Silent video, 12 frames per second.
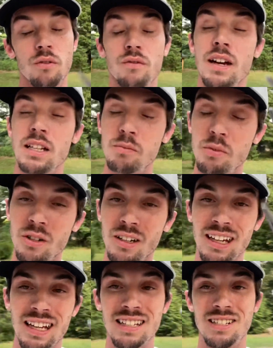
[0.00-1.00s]
Facebook,
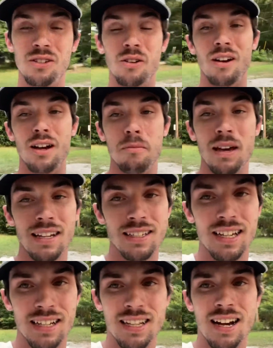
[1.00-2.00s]
Instagram, and
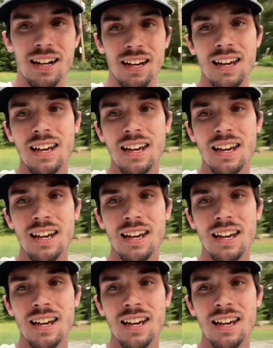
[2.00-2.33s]
TikTok.